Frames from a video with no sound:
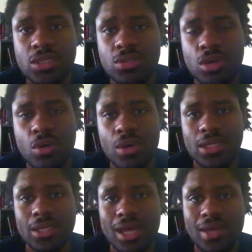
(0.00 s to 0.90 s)
you know
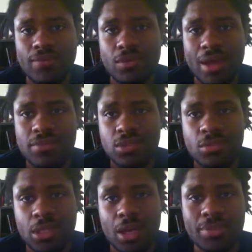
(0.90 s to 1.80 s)
in life you have so
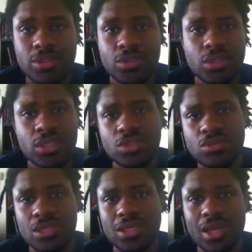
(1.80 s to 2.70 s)
many opportunities. You
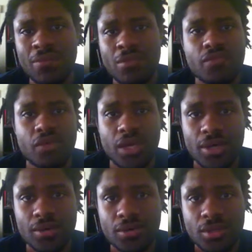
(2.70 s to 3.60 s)
can never
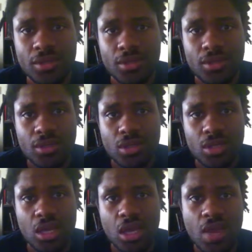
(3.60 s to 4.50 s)
fail
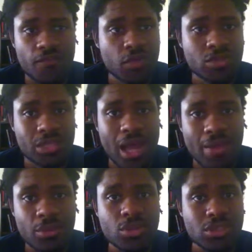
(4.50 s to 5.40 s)
if you
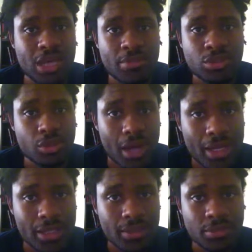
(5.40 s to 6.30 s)
stop, you can stop
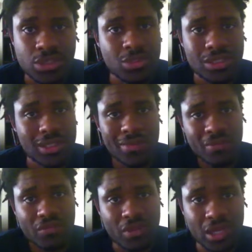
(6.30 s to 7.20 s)
trying, but you can
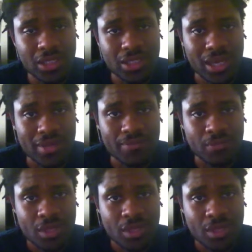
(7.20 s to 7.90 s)
never fail in life.